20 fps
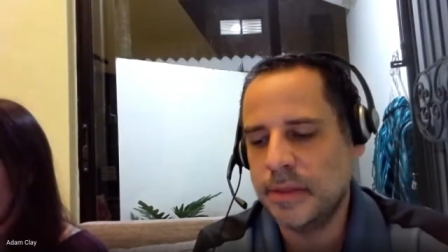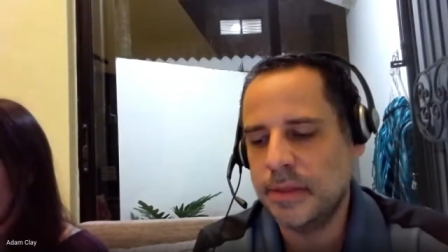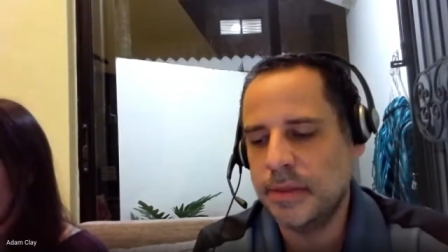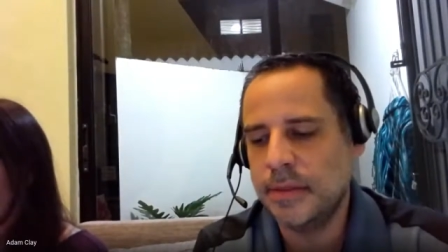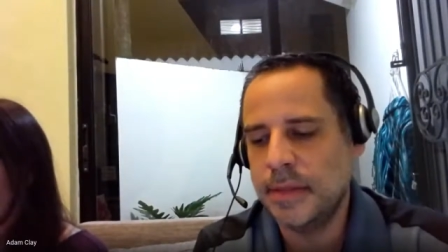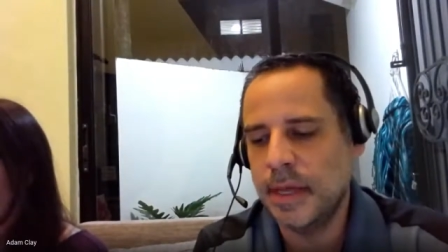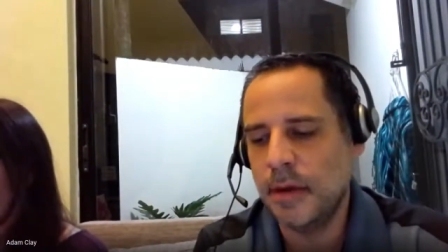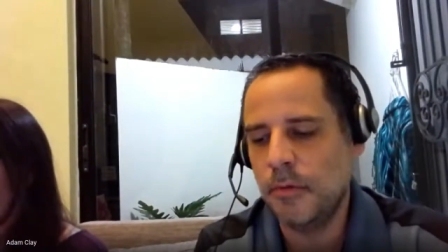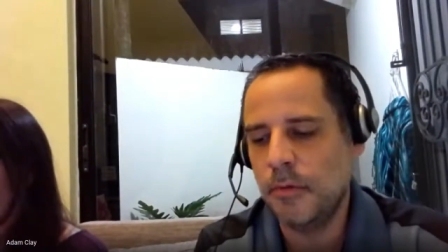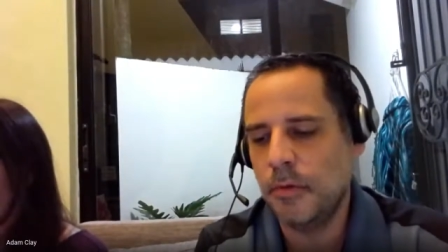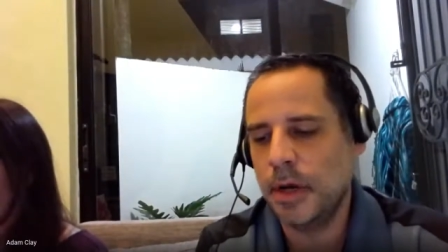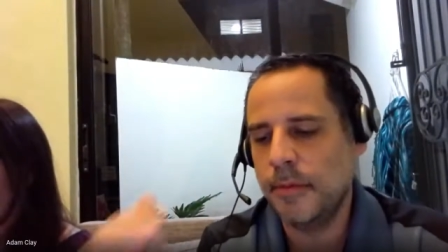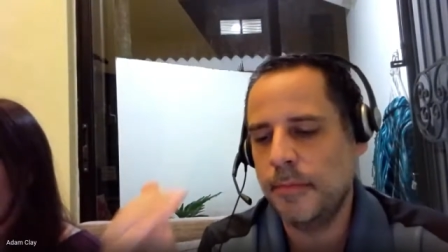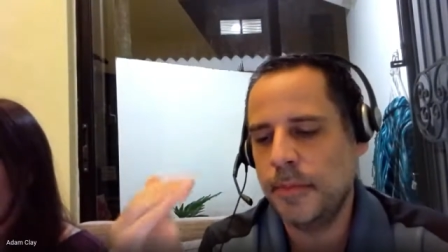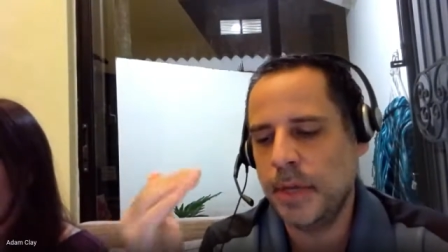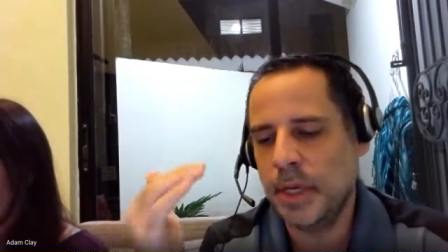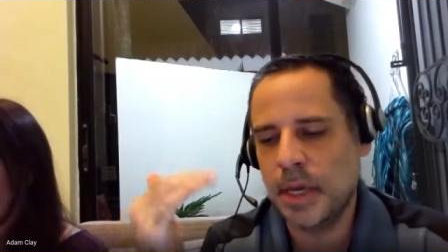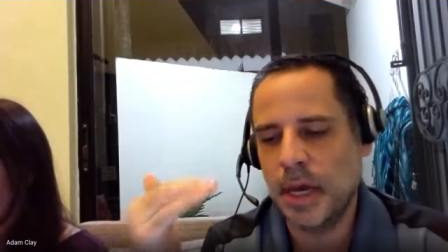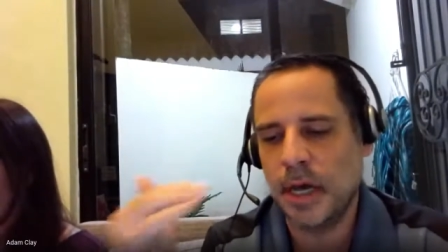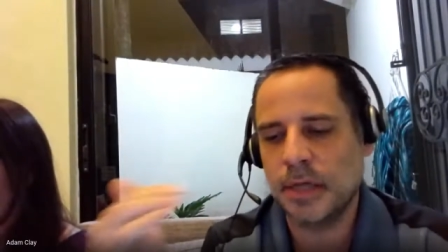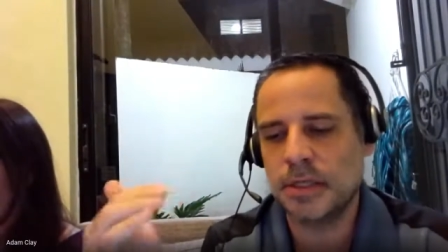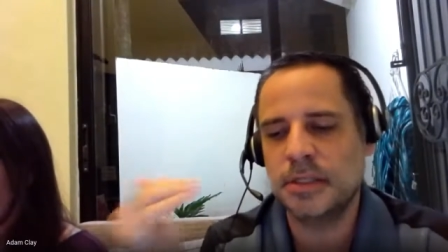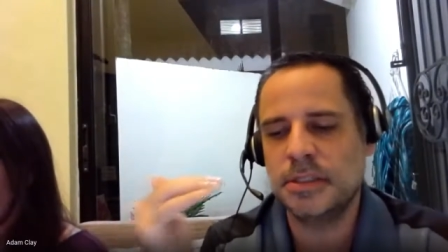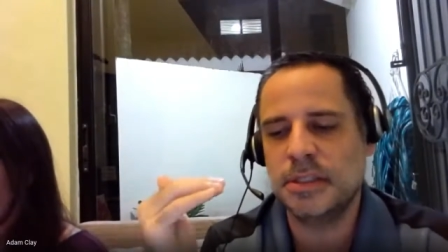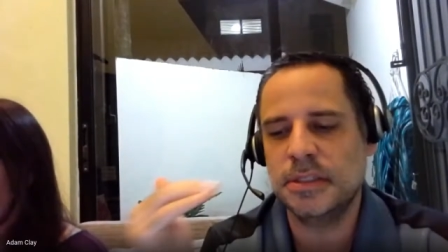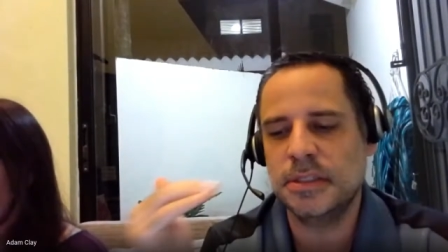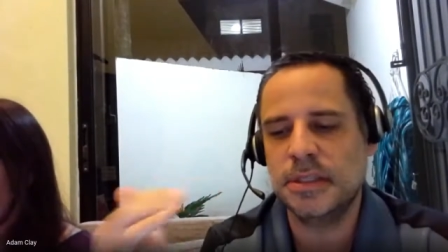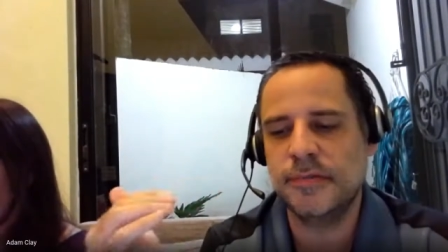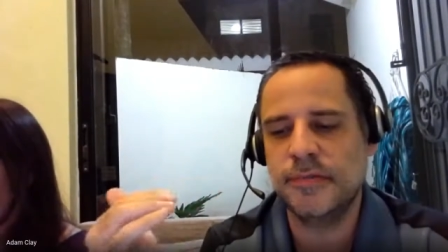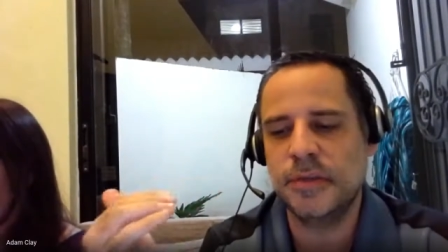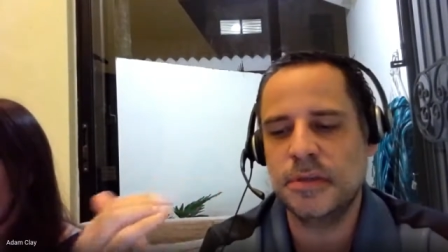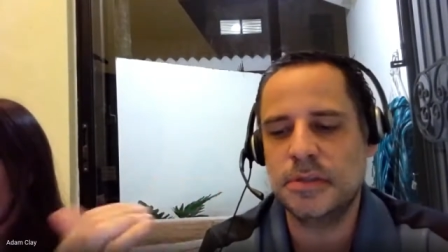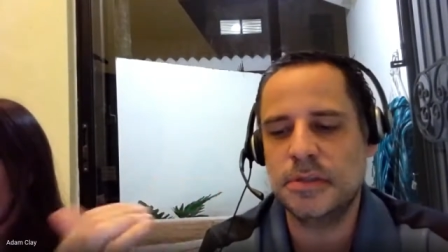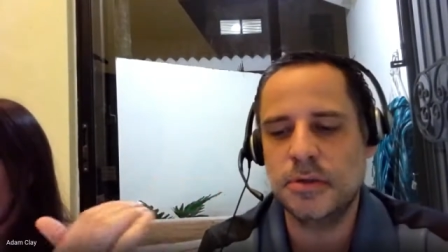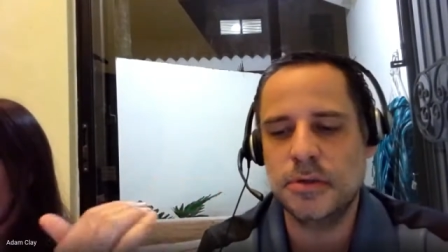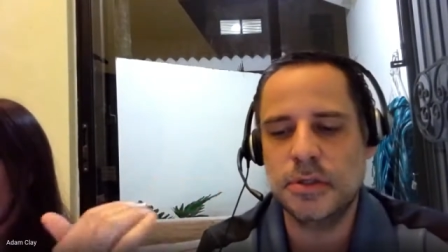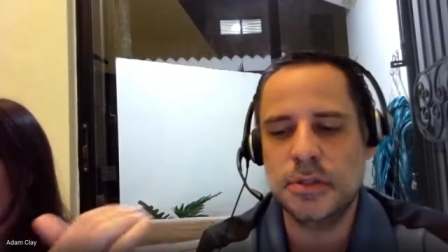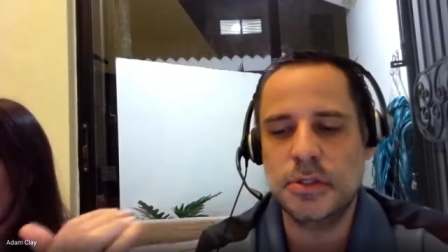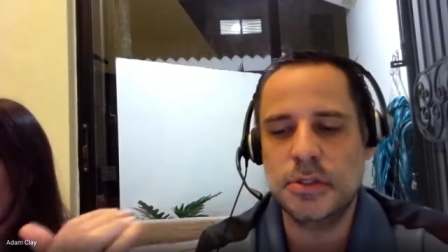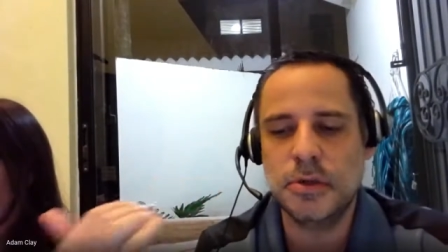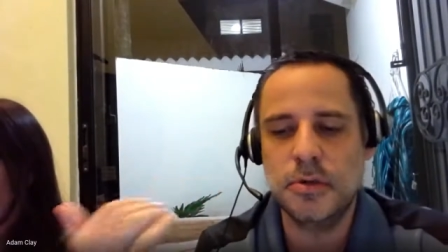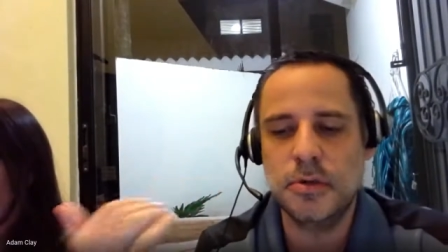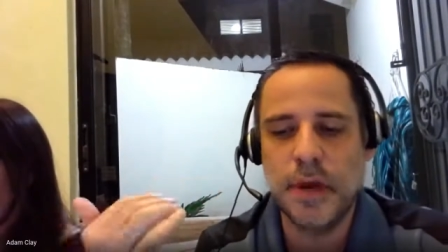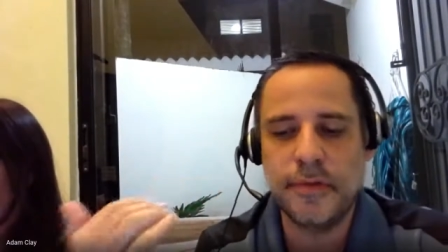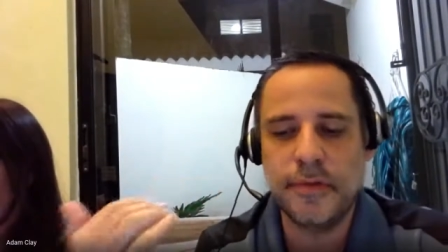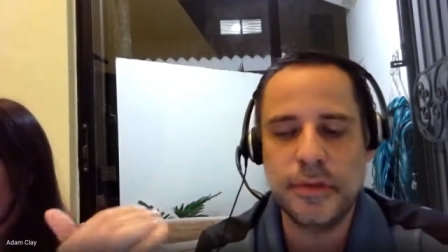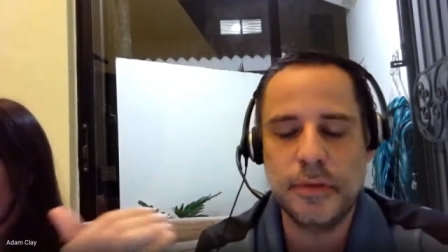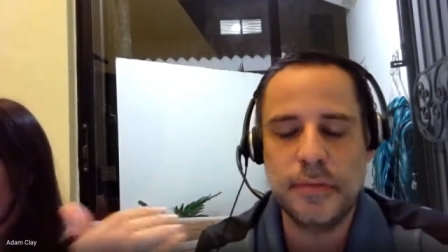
they want to be cognizant of the students who have to pay